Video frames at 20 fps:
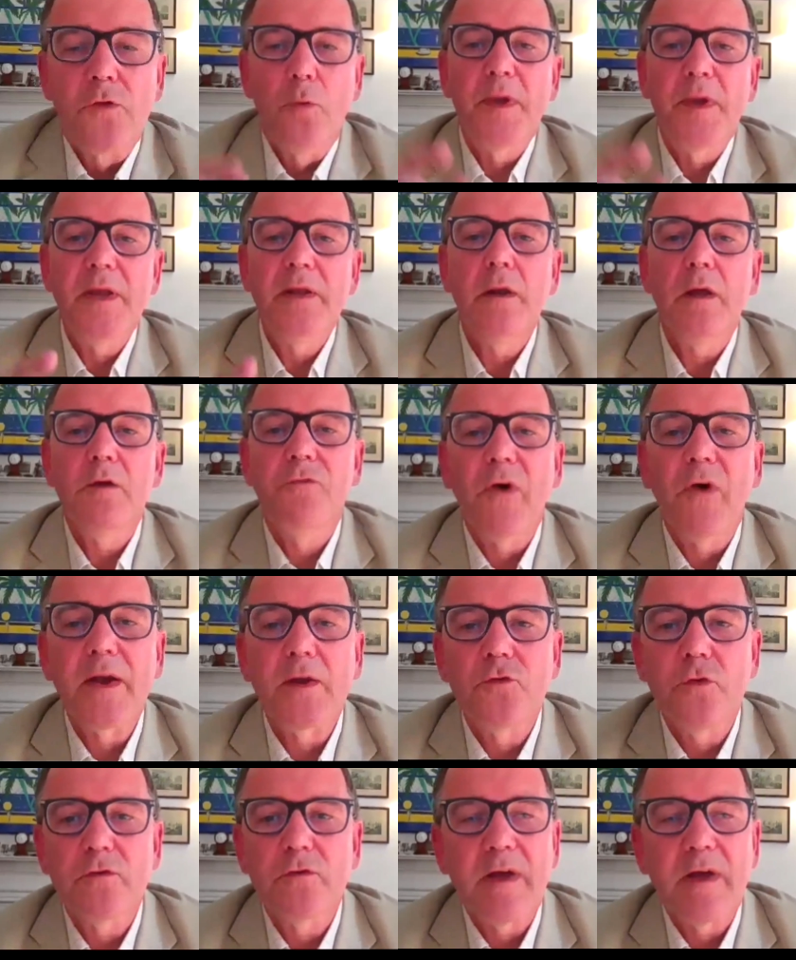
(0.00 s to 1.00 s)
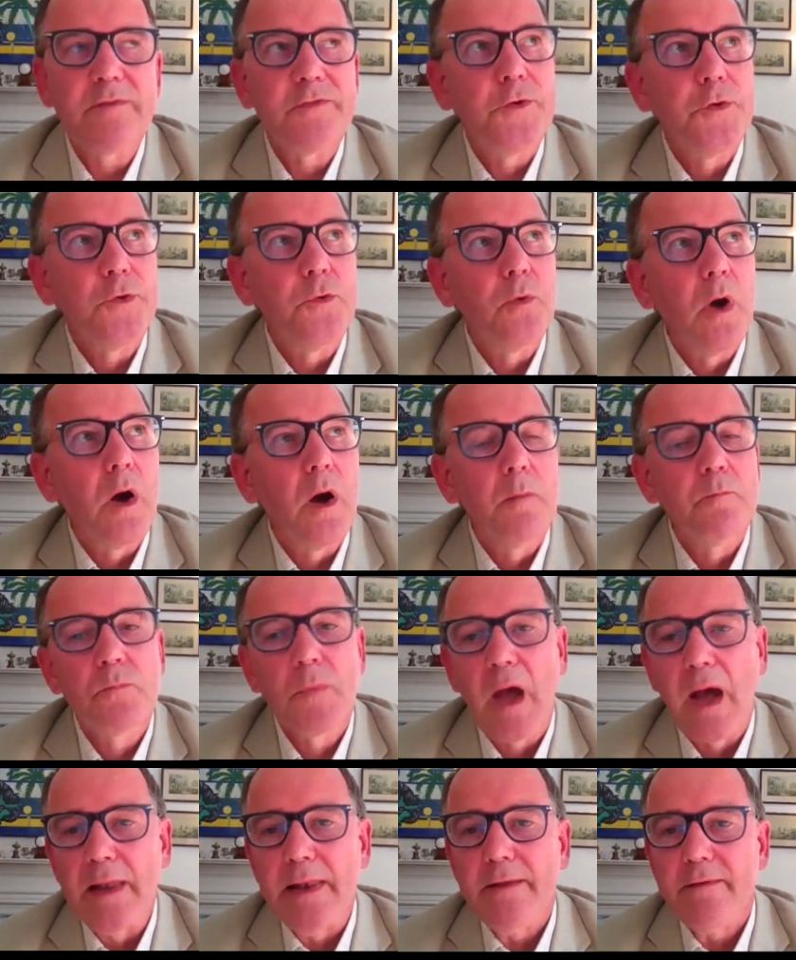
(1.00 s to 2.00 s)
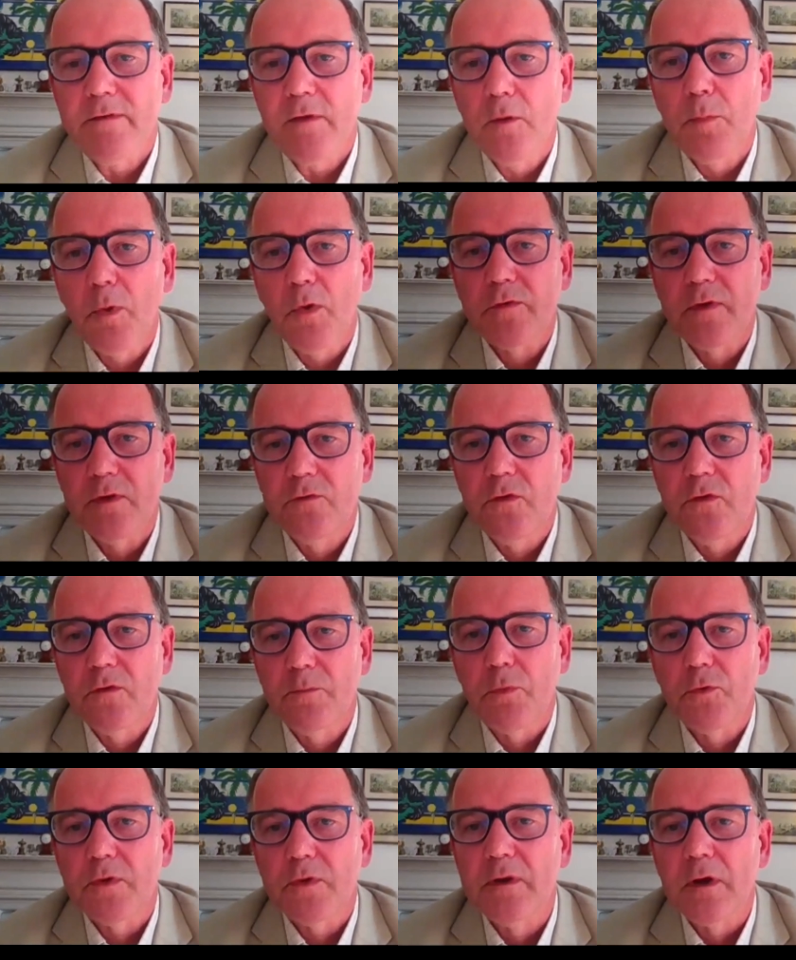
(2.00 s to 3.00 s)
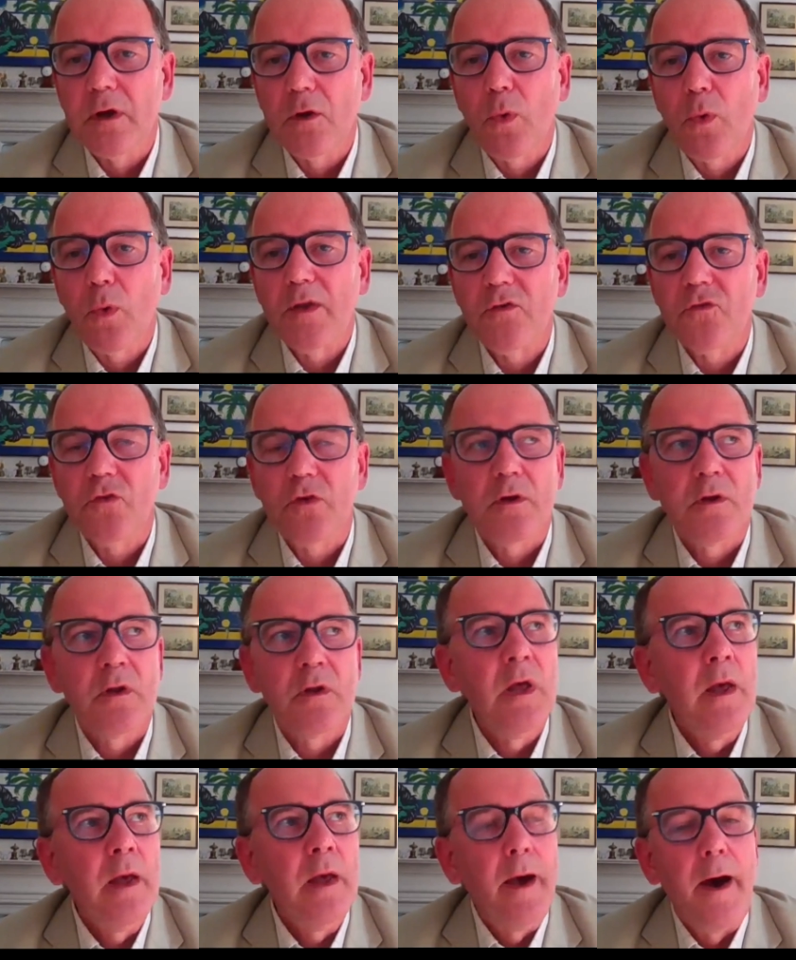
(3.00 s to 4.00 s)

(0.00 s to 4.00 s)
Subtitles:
So Bina, if I could just ask you, Alessio Boschi just put in a question.